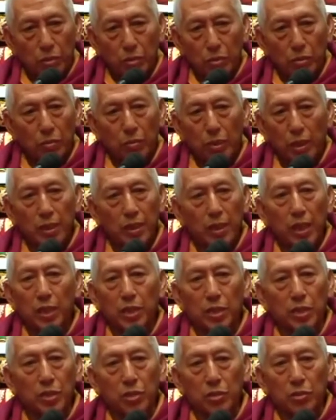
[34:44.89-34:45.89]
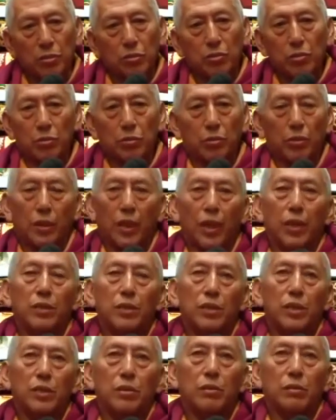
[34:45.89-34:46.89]
to take decisions on that
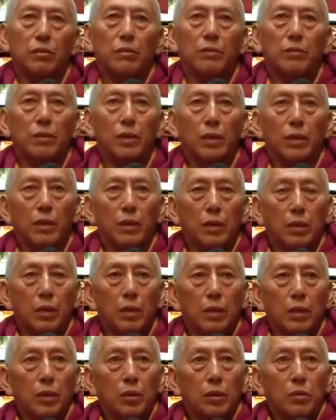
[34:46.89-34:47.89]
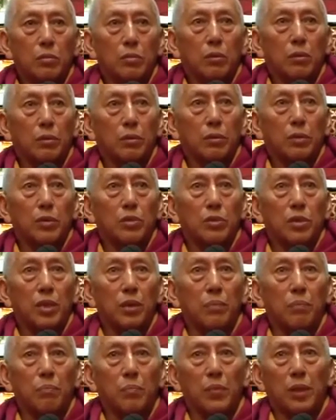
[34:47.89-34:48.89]
direction. So this
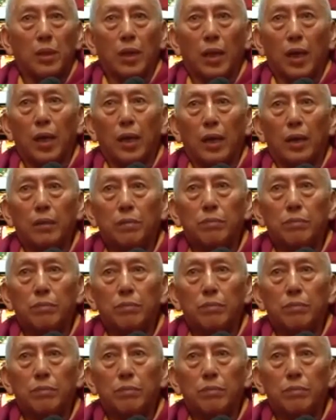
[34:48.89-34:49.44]
gave me a